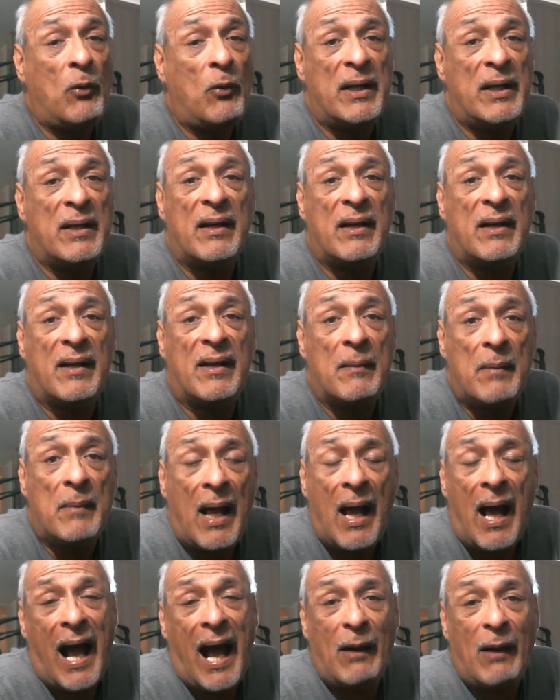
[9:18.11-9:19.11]
I
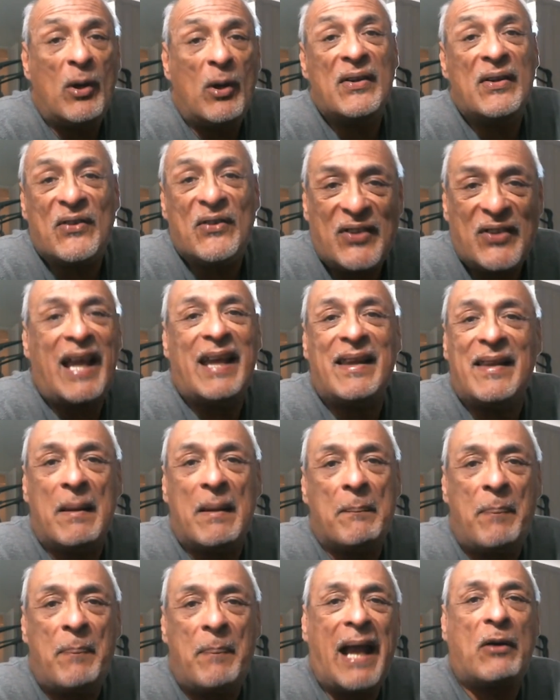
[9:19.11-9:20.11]
wouldn't
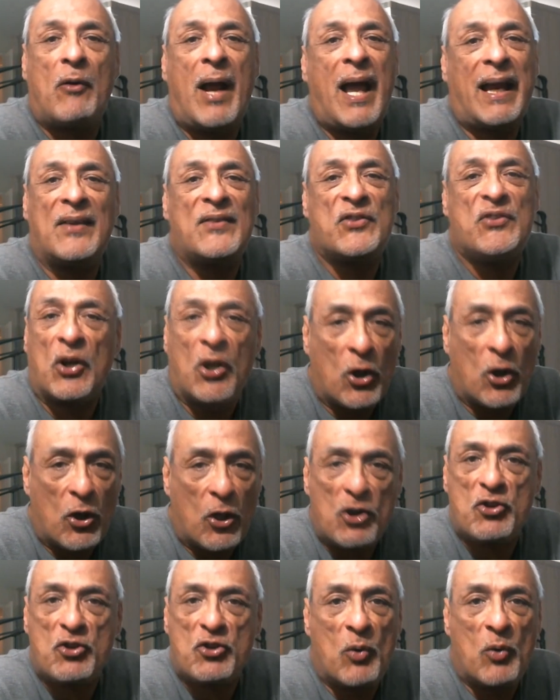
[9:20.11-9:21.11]
say that Bacharach is the
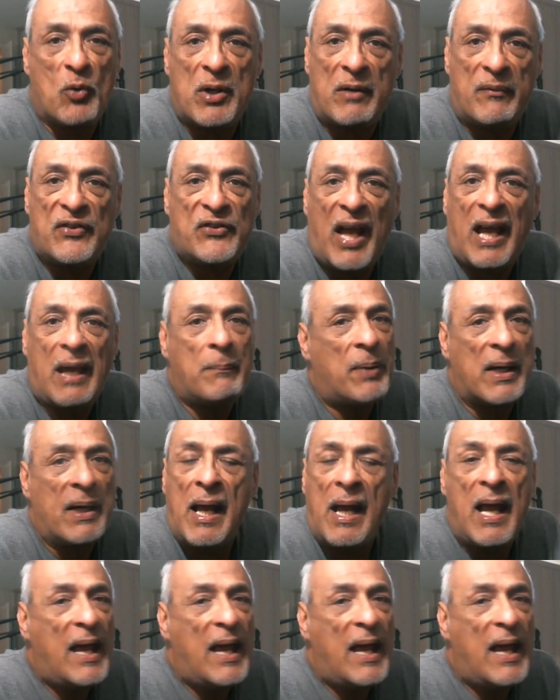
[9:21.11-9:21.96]
Gershwin of his day,